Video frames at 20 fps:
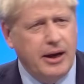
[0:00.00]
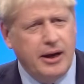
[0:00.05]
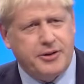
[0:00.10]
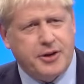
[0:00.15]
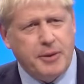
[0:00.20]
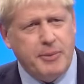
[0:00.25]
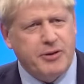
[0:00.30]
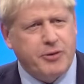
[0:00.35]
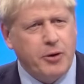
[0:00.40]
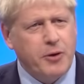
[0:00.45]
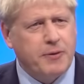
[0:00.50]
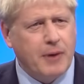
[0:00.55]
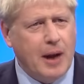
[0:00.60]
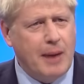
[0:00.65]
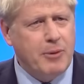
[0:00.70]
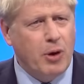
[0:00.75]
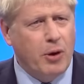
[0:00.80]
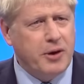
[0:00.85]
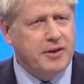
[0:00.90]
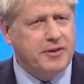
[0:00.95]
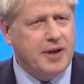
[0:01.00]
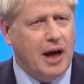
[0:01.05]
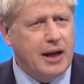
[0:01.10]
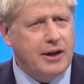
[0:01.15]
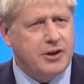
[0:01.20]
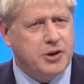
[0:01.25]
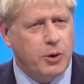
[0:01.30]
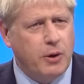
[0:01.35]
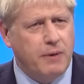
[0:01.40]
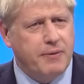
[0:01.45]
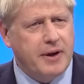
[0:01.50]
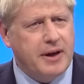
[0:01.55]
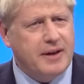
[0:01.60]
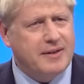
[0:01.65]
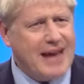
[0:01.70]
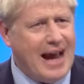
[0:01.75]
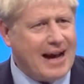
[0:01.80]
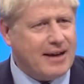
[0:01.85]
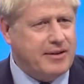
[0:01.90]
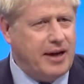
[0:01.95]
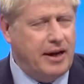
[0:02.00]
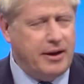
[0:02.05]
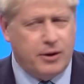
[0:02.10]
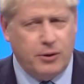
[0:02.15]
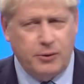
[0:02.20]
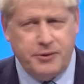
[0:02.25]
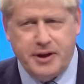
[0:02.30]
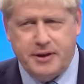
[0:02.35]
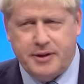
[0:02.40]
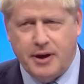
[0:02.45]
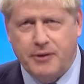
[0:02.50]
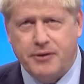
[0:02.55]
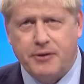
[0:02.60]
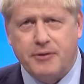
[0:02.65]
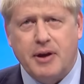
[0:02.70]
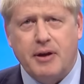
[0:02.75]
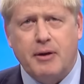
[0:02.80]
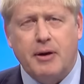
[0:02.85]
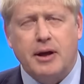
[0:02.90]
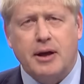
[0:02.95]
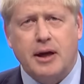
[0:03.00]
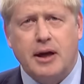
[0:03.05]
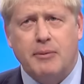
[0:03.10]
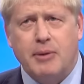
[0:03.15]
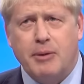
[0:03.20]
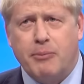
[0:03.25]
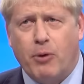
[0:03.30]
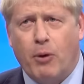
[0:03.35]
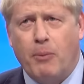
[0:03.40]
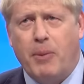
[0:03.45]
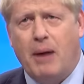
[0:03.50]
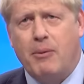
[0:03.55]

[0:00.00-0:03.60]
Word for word: To be truthful, I'm not entirely sure of the exact technical details of gig gigabit broadband,